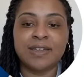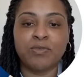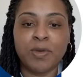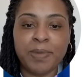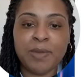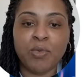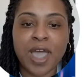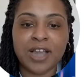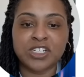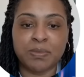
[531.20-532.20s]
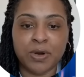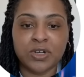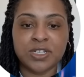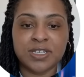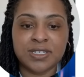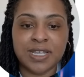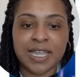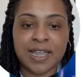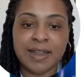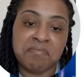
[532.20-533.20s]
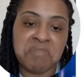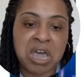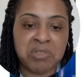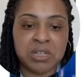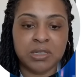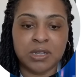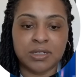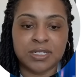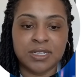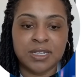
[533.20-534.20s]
of what people actually purchased and how that looked.